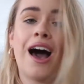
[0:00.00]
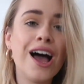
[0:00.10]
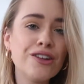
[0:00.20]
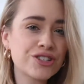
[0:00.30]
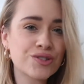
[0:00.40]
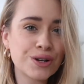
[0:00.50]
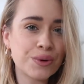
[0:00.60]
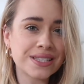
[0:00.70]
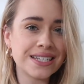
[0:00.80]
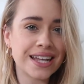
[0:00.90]
I just really
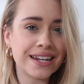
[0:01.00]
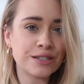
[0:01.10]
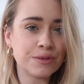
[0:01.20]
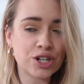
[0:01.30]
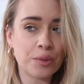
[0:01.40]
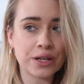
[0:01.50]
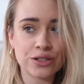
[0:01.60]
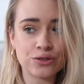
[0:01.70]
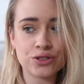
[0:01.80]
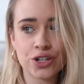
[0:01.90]
wasn't intending to be shopping
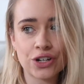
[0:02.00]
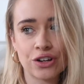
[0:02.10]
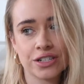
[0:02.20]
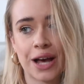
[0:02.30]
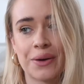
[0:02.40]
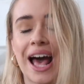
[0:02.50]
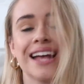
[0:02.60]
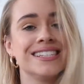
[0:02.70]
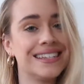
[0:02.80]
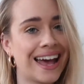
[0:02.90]
at all during lockdown,
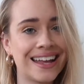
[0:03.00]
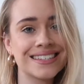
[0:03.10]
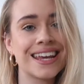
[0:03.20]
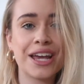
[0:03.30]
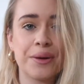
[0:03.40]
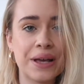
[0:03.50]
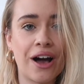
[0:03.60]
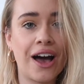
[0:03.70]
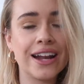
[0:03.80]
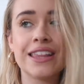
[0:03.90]
and yet here we
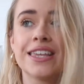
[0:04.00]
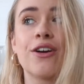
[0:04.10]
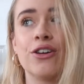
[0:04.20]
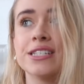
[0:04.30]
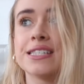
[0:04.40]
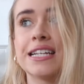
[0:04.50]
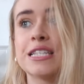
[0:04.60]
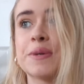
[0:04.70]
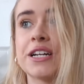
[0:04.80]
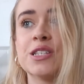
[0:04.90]
are. And I think honestly
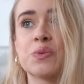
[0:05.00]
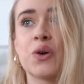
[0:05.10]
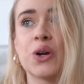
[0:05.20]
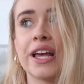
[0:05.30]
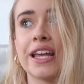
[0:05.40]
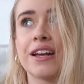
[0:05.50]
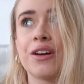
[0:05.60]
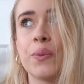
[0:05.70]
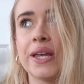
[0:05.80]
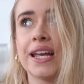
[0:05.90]
it's because we're on
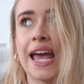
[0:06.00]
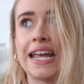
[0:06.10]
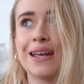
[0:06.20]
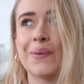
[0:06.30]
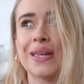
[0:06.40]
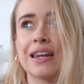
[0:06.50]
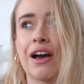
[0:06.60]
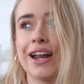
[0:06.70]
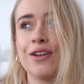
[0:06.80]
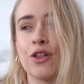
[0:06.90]
like week 8, week
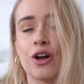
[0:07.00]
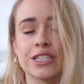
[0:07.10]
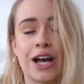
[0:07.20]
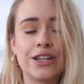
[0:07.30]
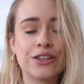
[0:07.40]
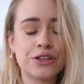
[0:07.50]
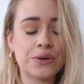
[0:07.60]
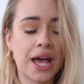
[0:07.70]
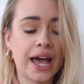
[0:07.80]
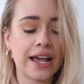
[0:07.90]
9 of lockdown in
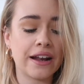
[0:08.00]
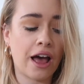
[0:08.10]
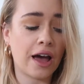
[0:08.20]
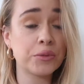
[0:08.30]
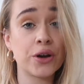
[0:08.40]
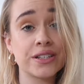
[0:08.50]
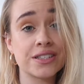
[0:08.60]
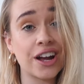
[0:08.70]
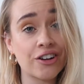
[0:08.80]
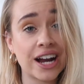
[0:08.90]
the UK, and I'm going
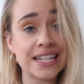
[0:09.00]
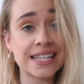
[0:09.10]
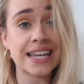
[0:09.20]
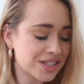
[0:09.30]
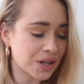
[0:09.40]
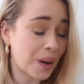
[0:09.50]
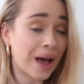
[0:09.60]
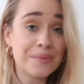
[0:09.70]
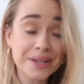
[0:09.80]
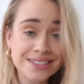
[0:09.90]
stir crazy. So
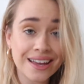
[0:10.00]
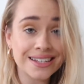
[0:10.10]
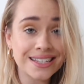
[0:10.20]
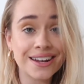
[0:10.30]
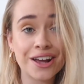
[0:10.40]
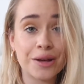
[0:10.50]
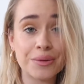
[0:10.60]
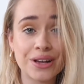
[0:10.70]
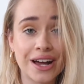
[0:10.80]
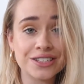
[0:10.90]
I'm excited. I
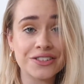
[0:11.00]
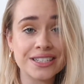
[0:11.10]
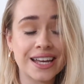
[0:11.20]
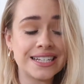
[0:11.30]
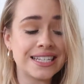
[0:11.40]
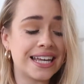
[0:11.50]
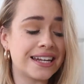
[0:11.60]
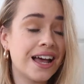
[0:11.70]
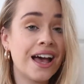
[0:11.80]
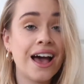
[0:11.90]
hope you guys are
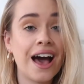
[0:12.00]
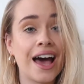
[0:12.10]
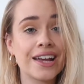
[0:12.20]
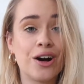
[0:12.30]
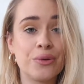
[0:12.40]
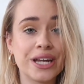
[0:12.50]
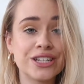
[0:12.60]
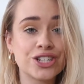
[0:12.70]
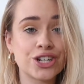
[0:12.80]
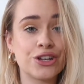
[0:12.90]
excited. I can't
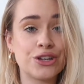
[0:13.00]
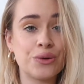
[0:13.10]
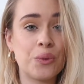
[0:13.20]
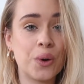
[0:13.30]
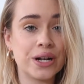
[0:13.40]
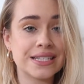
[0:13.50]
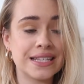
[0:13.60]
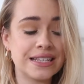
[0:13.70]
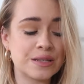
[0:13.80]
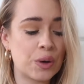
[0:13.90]
wait to show you what is
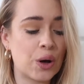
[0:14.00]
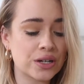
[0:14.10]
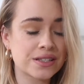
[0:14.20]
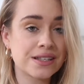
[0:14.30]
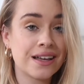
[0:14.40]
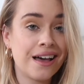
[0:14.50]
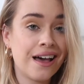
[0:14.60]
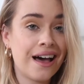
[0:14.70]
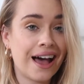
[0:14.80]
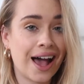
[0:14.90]
in this box.
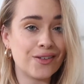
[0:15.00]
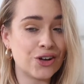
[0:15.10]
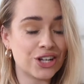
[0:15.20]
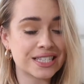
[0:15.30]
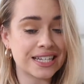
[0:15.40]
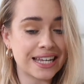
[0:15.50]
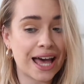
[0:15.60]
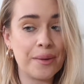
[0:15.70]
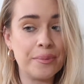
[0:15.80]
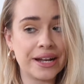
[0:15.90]
I haven't looked at it
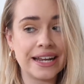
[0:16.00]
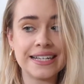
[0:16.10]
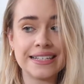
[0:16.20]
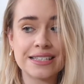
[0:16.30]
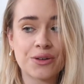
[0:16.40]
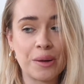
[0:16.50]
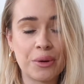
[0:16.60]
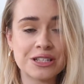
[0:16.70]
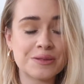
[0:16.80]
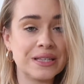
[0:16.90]
yet, but it is
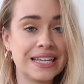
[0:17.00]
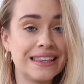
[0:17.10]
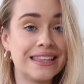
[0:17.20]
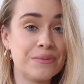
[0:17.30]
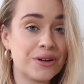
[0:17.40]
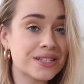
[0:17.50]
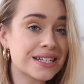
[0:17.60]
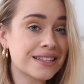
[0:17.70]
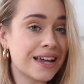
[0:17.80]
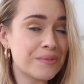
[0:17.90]
quite possibly the most
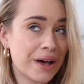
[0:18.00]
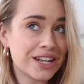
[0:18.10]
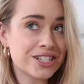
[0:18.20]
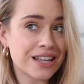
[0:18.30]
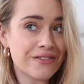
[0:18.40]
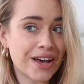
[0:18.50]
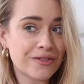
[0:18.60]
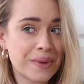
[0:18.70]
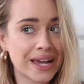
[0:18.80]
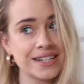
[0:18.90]
exciting purchase I've
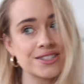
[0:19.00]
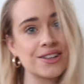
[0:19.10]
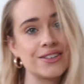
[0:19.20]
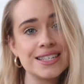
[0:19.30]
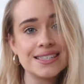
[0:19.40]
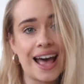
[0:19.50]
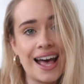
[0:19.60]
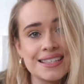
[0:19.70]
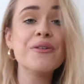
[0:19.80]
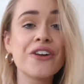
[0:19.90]
ever made, so there's
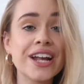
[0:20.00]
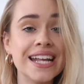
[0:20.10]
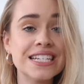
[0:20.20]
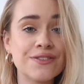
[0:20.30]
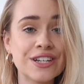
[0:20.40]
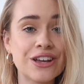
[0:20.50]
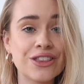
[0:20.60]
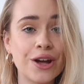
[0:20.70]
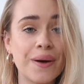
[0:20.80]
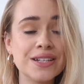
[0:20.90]
that. Before I get into the
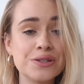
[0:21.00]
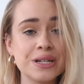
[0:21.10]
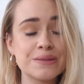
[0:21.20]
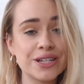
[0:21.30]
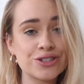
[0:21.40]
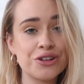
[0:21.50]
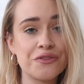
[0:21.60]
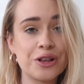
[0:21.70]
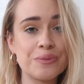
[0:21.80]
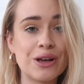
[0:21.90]
video though, as always, make sure you're
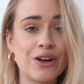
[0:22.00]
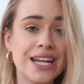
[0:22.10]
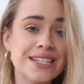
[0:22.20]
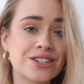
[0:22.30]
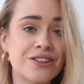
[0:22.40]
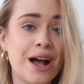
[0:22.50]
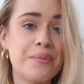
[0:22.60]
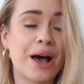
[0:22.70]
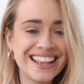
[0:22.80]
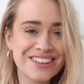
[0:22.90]
following me on
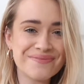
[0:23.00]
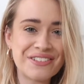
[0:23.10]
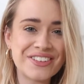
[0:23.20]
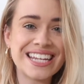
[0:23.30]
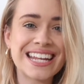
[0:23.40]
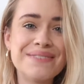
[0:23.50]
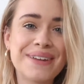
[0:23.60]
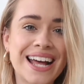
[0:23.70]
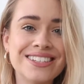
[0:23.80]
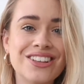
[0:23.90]
Instagram. I'll leave my feed and
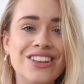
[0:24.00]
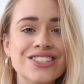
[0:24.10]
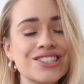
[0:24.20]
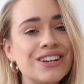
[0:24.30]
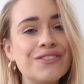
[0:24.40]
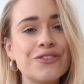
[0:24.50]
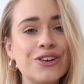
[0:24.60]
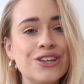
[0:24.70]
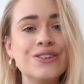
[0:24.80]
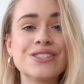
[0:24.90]
my handle on the screen
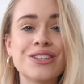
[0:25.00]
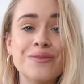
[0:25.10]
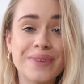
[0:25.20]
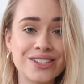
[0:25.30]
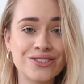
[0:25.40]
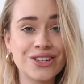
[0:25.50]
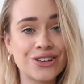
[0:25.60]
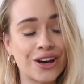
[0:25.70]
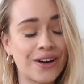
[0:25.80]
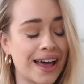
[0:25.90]
for you, so make sure
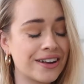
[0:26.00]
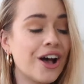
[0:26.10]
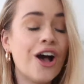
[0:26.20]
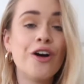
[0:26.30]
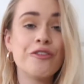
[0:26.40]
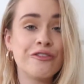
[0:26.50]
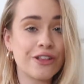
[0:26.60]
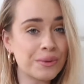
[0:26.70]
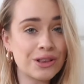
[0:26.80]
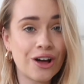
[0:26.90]
you go and
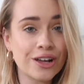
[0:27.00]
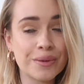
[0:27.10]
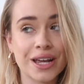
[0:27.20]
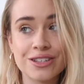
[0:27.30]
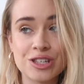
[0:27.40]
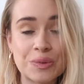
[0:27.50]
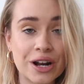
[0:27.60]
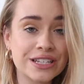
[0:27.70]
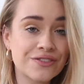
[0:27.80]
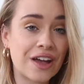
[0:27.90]
follow along. I'm getting super
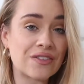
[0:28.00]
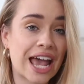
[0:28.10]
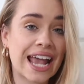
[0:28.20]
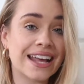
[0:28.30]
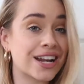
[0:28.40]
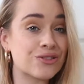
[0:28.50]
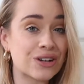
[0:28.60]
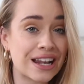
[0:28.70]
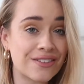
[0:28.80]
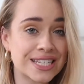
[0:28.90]
close to 5k and I'd
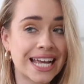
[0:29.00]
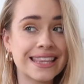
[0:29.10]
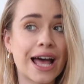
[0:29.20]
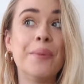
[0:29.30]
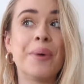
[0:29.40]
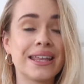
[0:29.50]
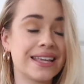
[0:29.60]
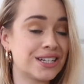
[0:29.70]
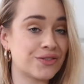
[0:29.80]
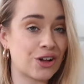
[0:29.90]
really love to hit that by
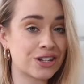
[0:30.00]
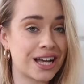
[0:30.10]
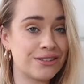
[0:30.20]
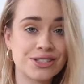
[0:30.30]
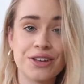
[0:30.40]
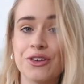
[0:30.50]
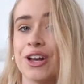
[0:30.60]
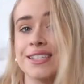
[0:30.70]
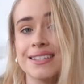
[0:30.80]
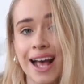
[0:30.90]
the end of lockdown, so if
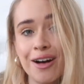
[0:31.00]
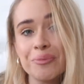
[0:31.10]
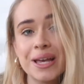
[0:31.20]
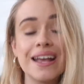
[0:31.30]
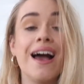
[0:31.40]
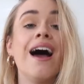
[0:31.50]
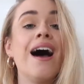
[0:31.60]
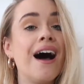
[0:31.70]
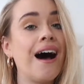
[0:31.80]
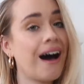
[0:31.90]
you guys can help me,
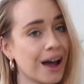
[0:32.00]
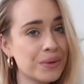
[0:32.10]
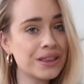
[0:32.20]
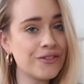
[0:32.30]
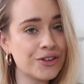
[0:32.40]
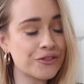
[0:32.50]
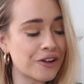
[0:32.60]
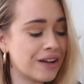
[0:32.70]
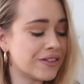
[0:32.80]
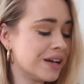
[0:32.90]
I will love you
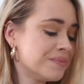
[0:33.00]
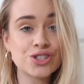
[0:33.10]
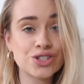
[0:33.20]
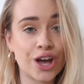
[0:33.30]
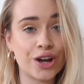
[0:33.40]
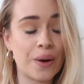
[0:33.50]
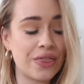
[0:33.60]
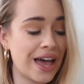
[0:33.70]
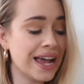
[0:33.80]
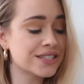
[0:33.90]
forever. So
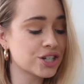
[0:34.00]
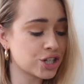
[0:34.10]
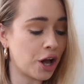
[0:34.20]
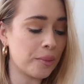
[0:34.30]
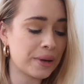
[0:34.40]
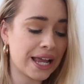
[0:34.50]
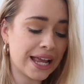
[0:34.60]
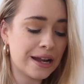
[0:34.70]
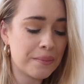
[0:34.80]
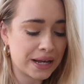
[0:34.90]
there is a shop
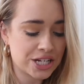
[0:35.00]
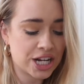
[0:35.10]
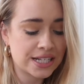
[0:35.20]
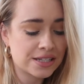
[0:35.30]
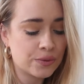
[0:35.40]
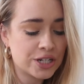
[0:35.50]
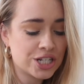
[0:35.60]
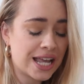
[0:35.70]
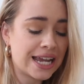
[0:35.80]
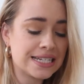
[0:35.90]
in Manchester
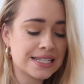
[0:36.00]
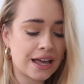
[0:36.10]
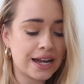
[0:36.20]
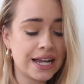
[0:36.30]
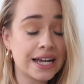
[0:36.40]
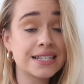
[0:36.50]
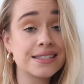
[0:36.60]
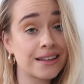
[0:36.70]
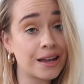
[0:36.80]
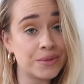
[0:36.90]
which is a designer
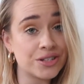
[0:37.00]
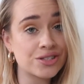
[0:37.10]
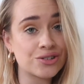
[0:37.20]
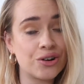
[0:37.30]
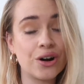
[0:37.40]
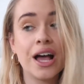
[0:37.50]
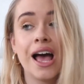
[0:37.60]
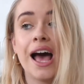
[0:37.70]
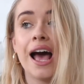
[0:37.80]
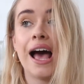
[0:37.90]
consignment store.
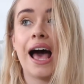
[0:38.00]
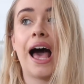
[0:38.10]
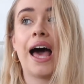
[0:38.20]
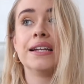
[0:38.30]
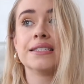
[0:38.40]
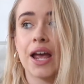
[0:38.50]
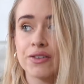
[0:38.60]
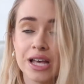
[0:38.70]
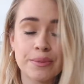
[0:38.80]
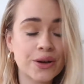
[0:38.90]
And
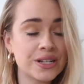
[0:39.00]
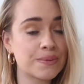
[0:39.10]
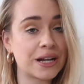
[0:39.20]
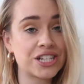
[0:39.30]
every time I go into